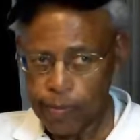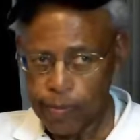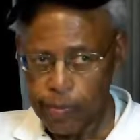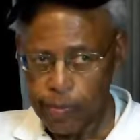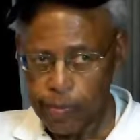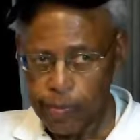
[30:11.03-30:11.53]

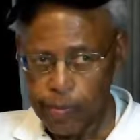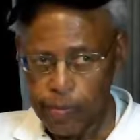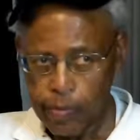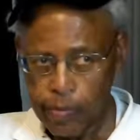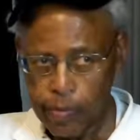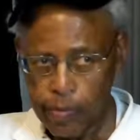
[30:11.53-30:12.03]
Now, by
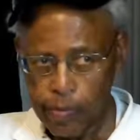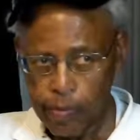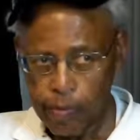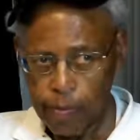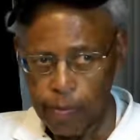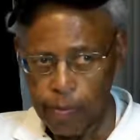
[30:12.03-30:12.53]
shift,
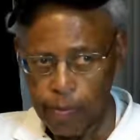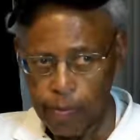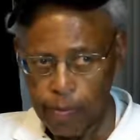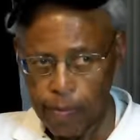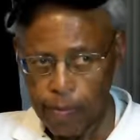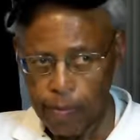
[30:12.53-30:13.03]

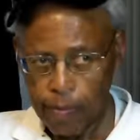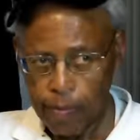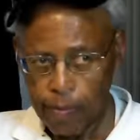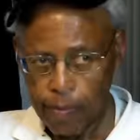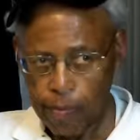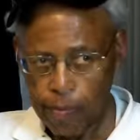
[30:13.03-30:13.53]
are you
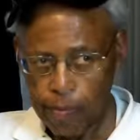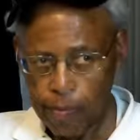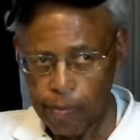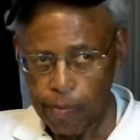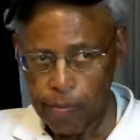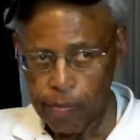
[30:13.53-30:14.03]
saying
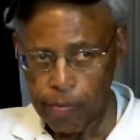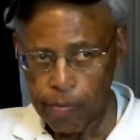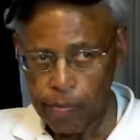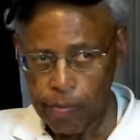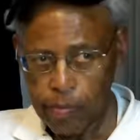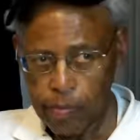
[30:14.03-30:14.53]
included?
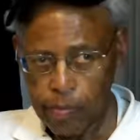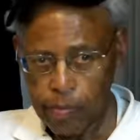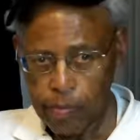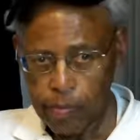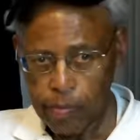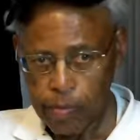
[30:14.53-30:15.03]

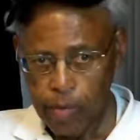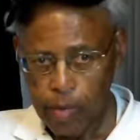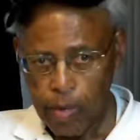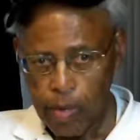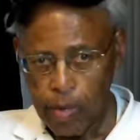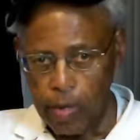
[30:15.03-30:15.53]

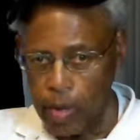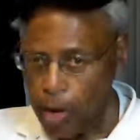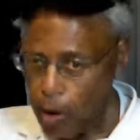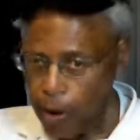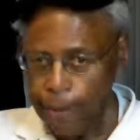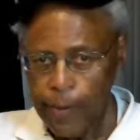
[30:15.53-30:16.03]

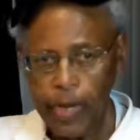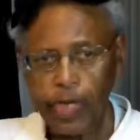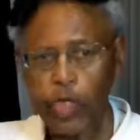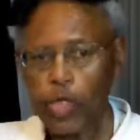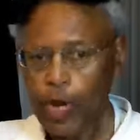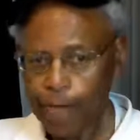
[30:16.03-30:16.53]
No, I mean
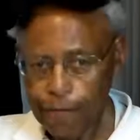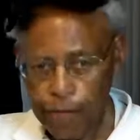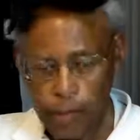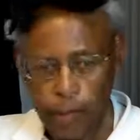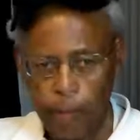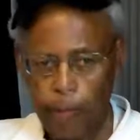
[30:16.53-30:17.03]
shift.
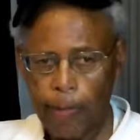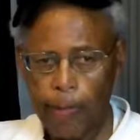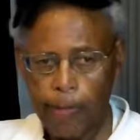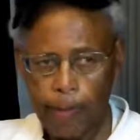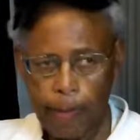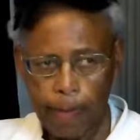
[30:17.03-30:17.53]
As
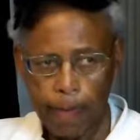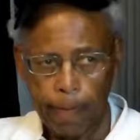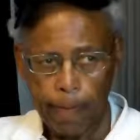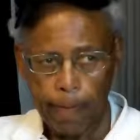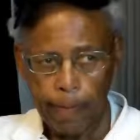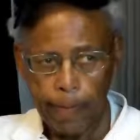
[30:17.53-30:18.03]
in
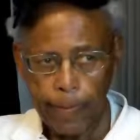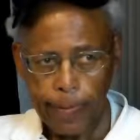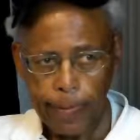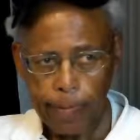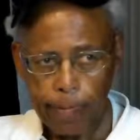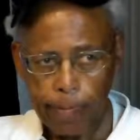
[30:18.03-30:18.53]
left the
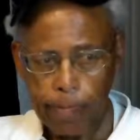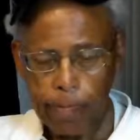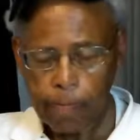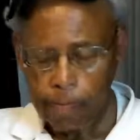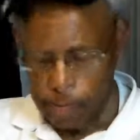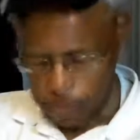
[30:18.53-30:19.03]
Jews
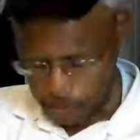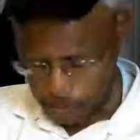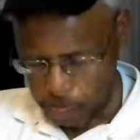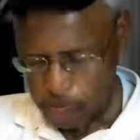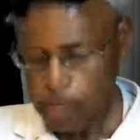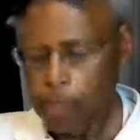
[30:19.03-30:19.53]
and
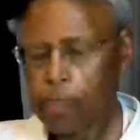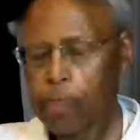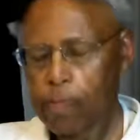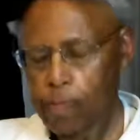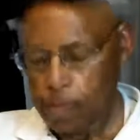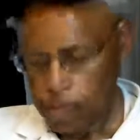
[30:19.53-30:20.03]

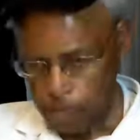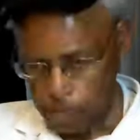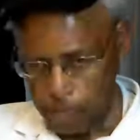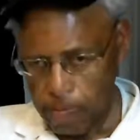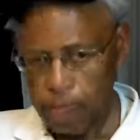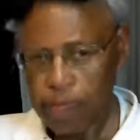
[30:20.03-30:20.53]

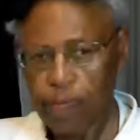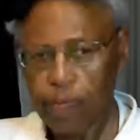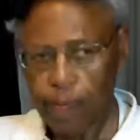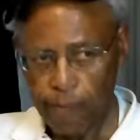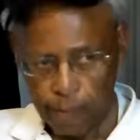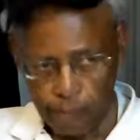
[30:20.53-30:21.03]

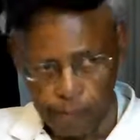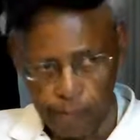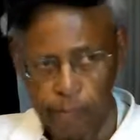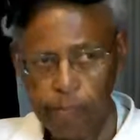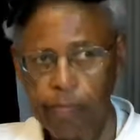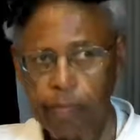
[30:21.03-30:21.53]
encapsulated only
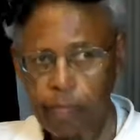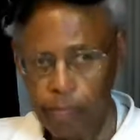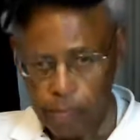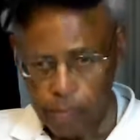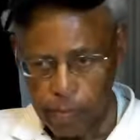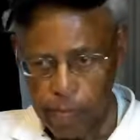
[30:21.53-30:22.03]
the Gentiles.
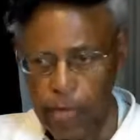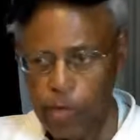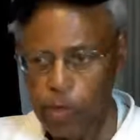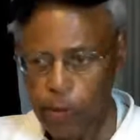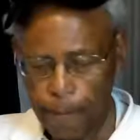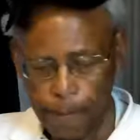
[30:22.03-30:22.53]
Yes.
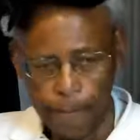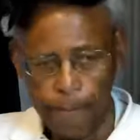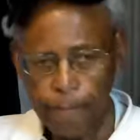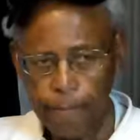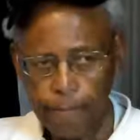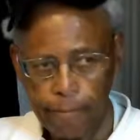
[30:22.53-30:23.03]

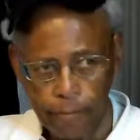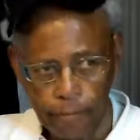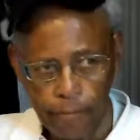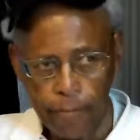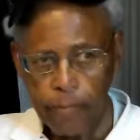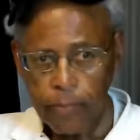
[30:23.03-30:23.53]
Only the
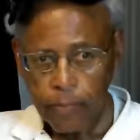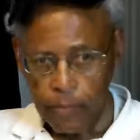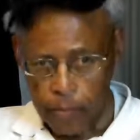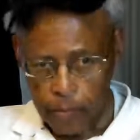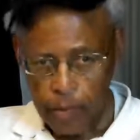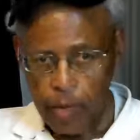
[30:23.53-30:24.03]

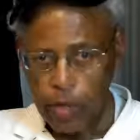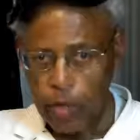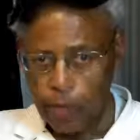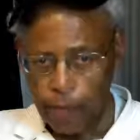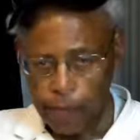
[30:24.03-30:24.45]
Gentiles. Yes.